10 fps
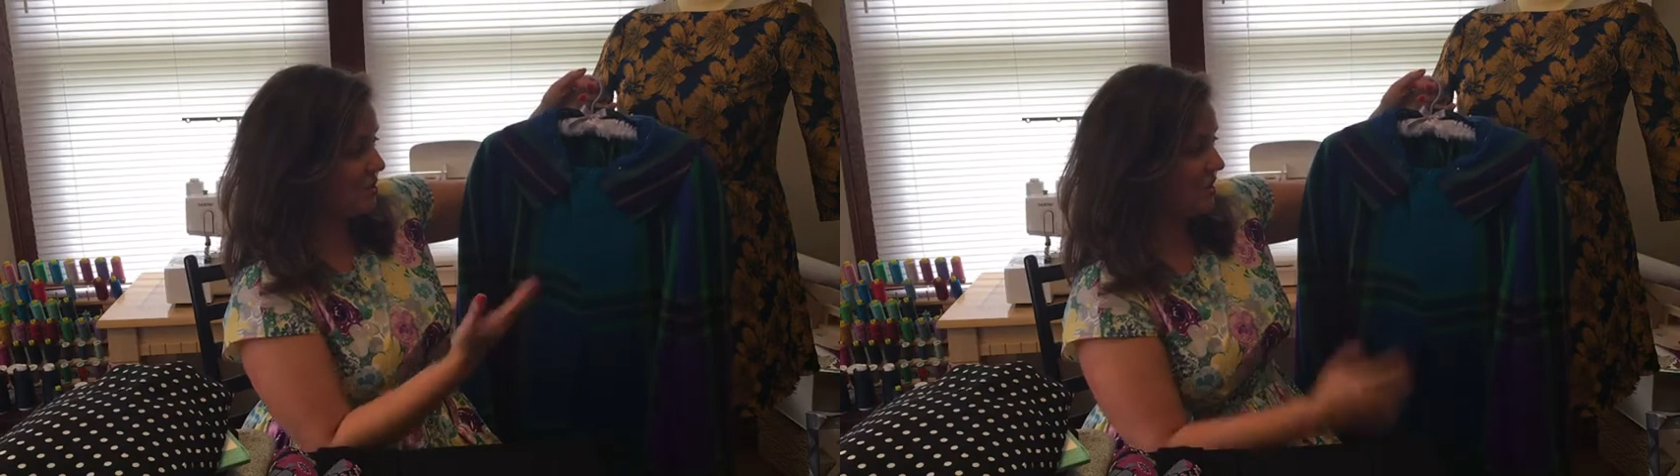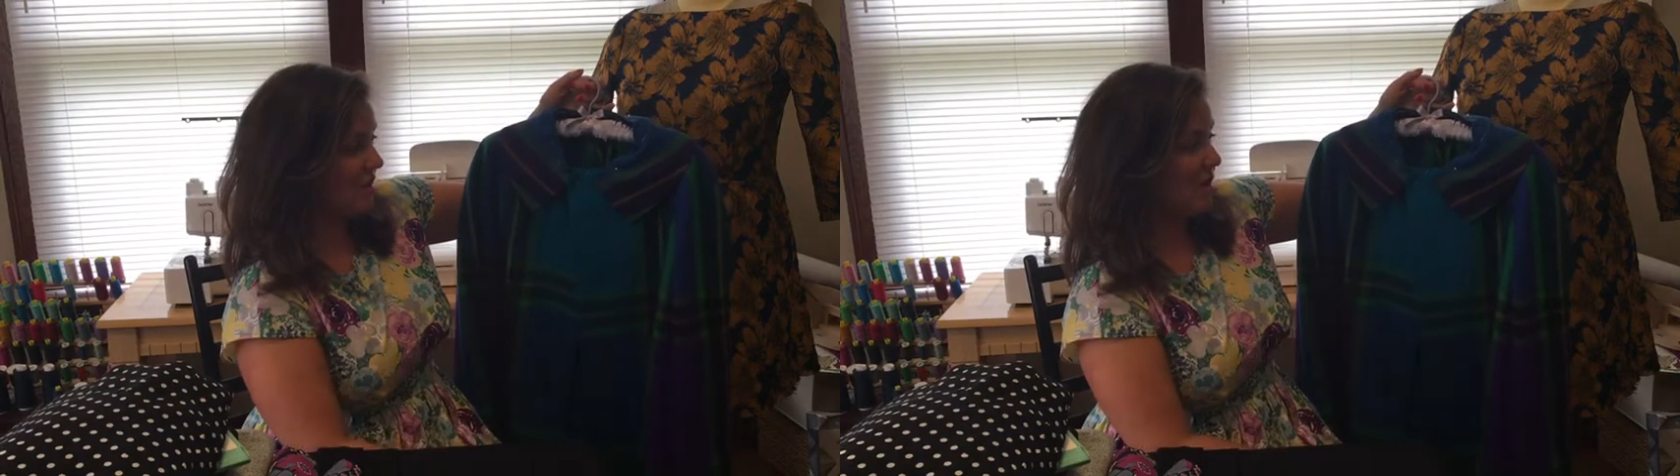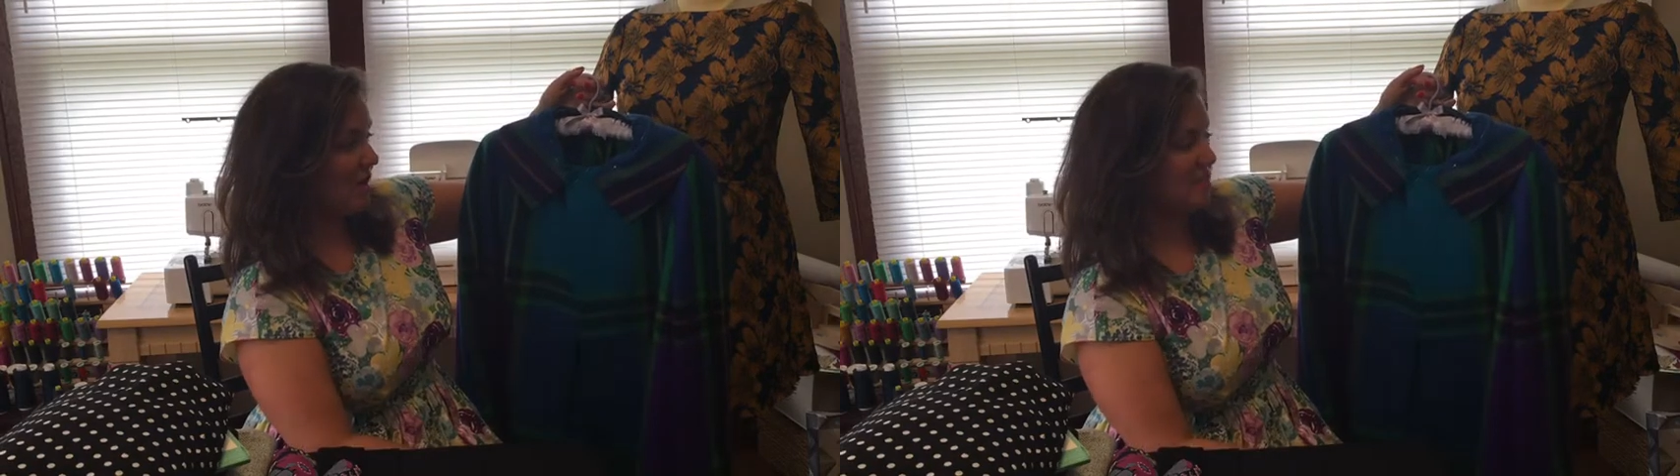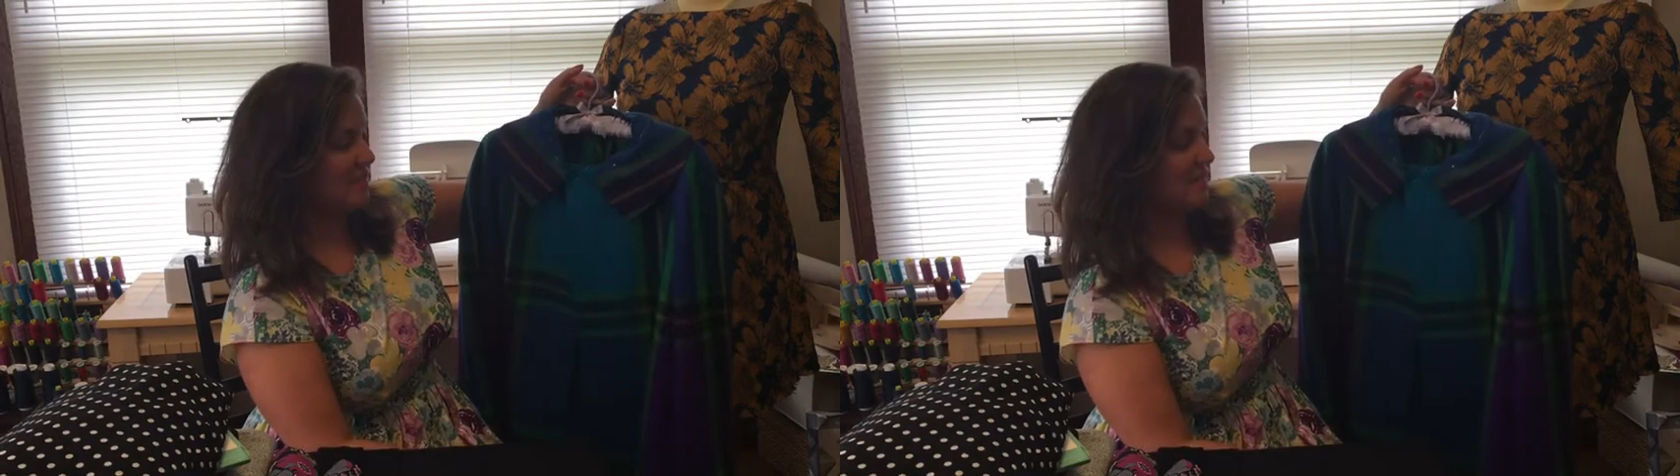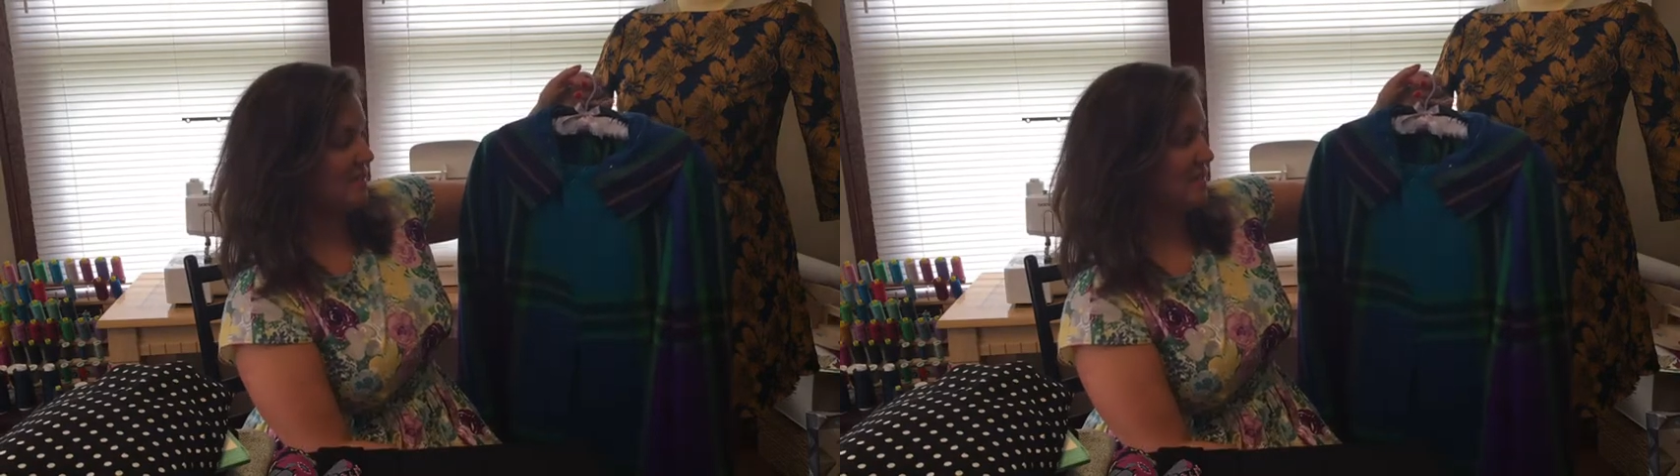to go. I just
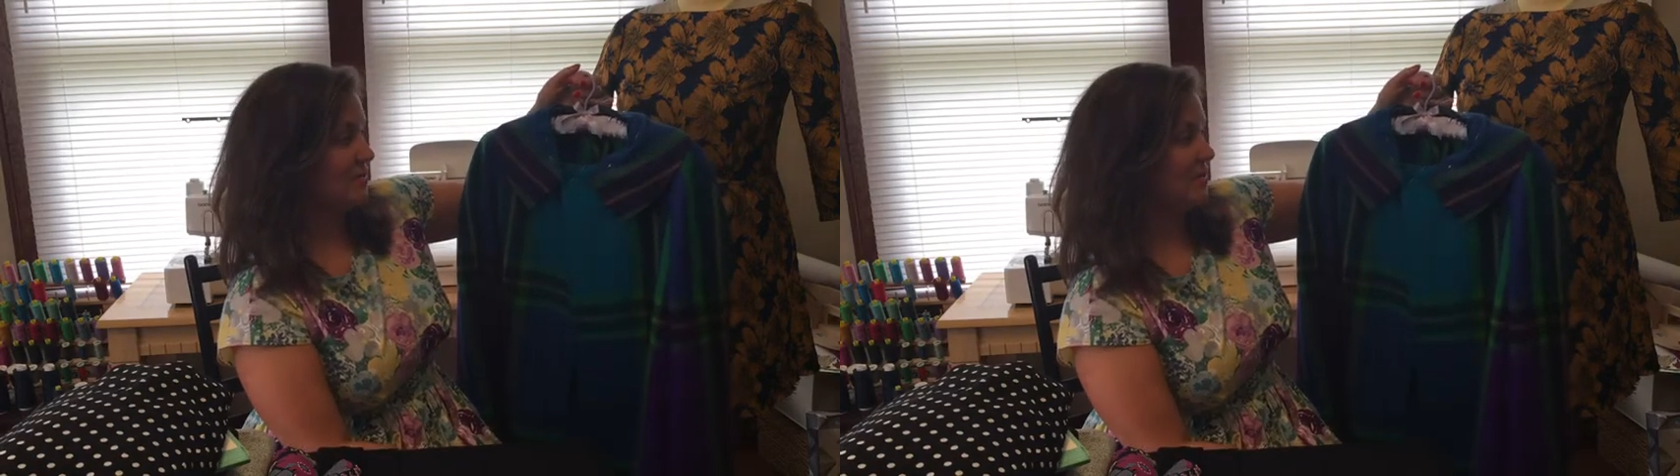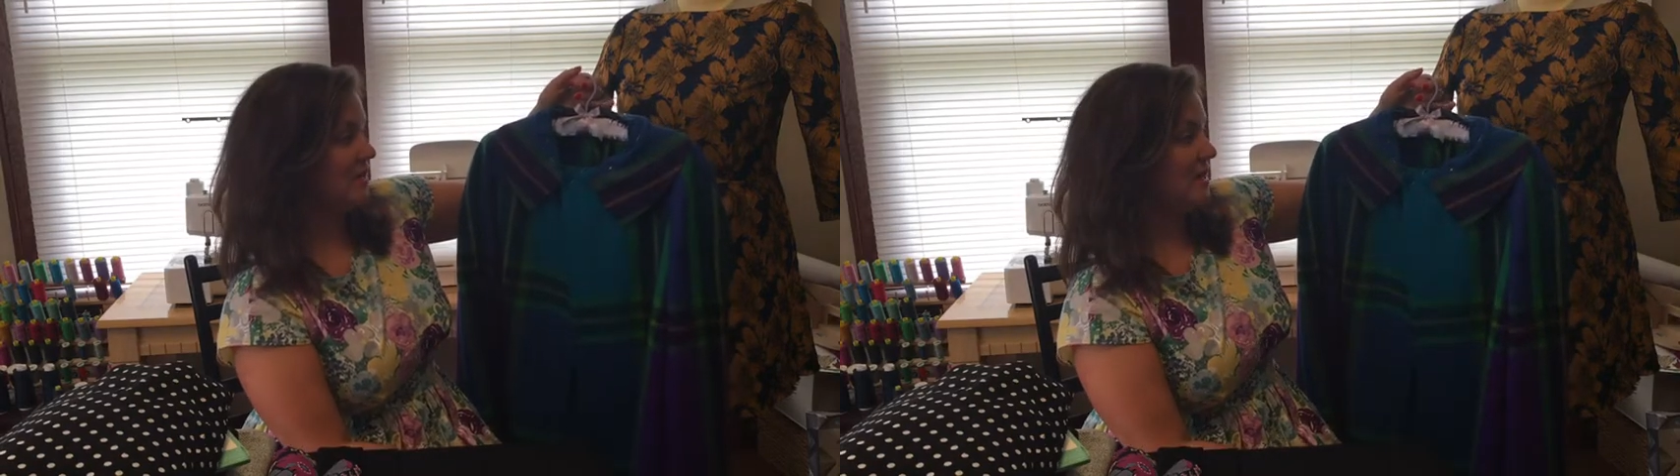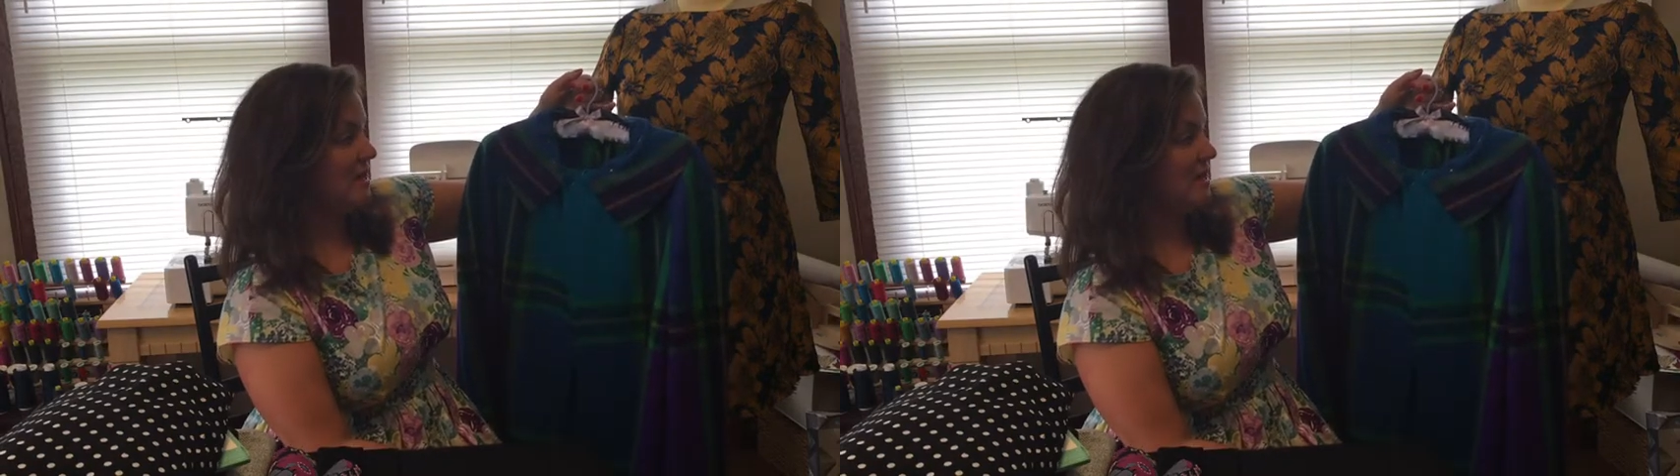need to